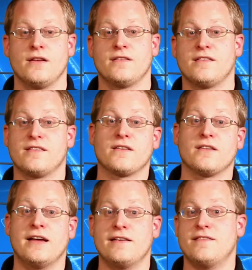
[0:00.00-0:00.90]
Since it's our
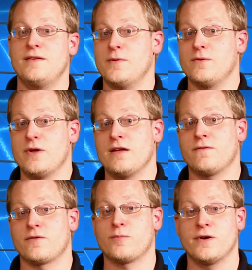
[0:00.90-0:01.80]
last tip of the week
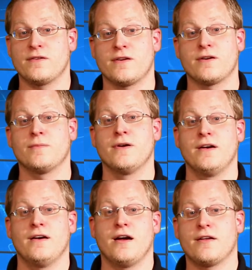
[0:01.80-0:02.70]
for spring term,
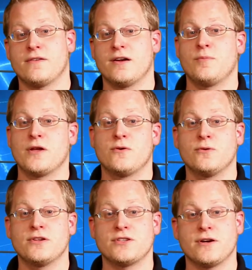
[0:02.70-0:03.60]
I thought it'd be
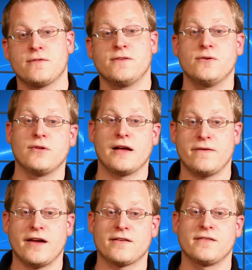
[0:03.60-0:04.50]
cool to share a few
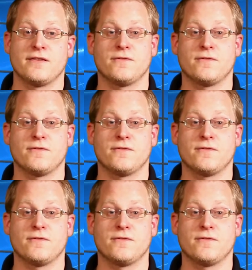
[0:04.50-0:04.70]
life hacks.